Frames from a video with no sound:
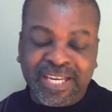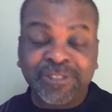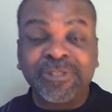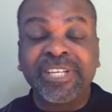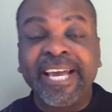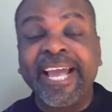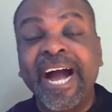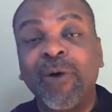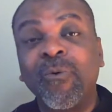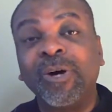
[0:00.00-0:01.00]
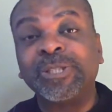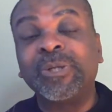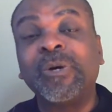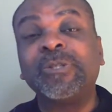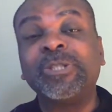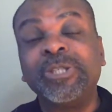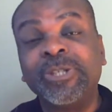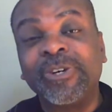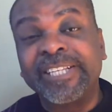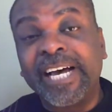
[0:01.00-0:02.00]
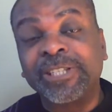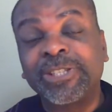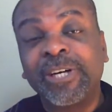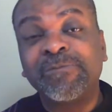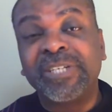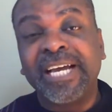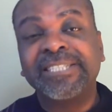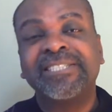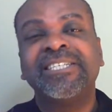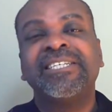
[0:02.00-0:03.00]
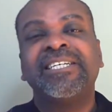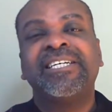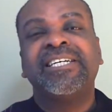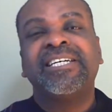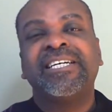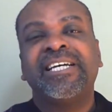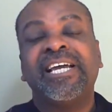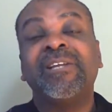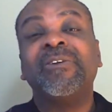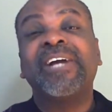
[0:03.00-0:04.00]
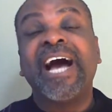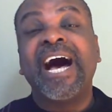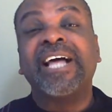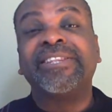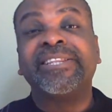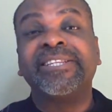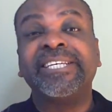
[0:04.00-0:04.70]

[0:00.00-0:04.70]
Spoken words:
And today I want to continue on that subject and look at